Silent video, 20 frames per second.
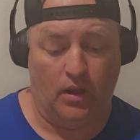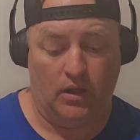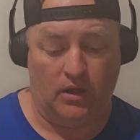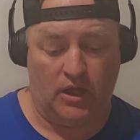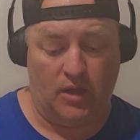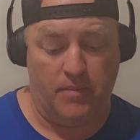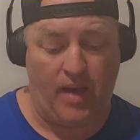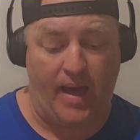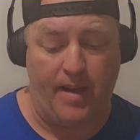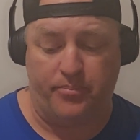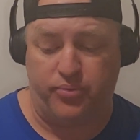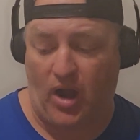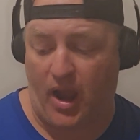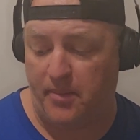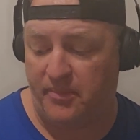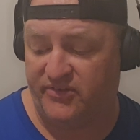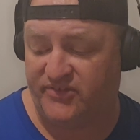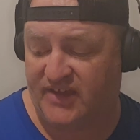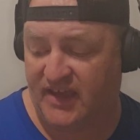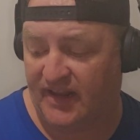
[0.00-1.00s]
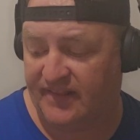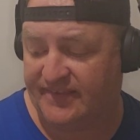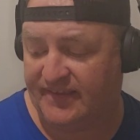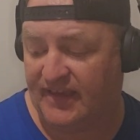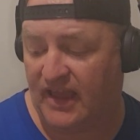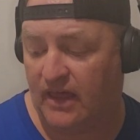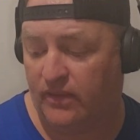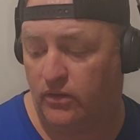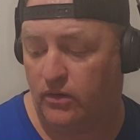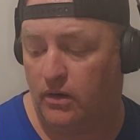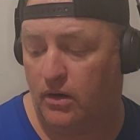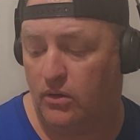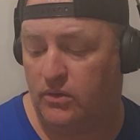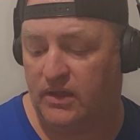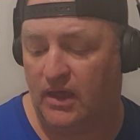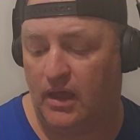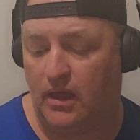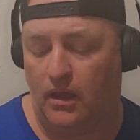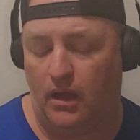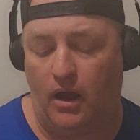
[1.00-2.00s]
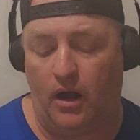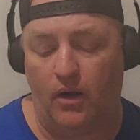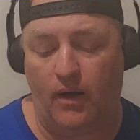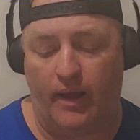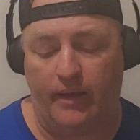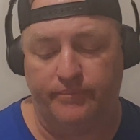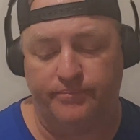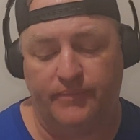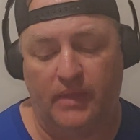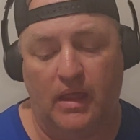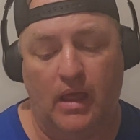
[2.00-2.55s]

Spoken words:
Come on, Brahmas, get it together. Okay, all right.